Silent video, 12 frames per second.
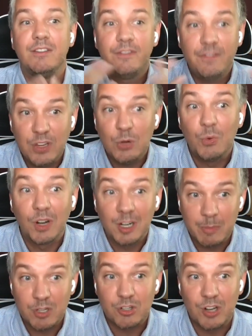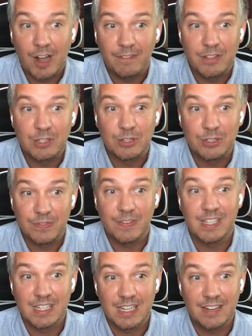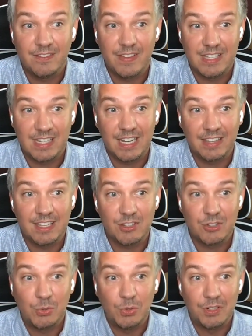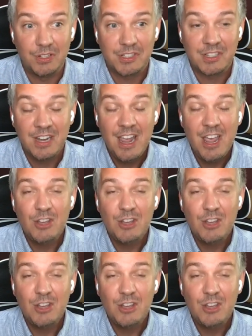fewer admission officers visiting these schools.